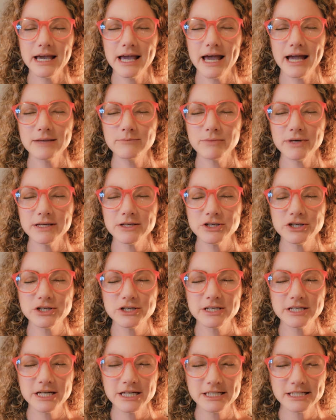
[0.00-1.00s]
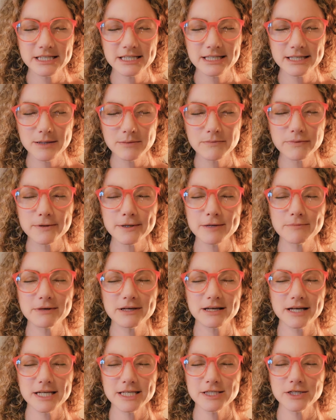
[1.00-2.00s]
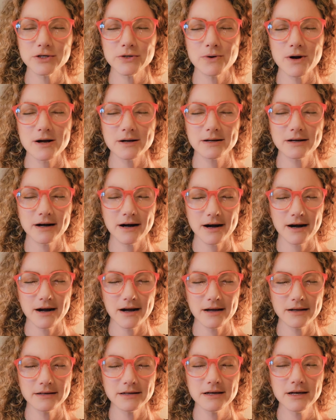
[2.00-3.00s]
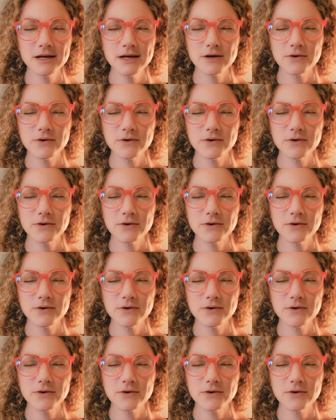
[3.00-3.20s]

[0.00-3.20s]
and be just simply because you are God,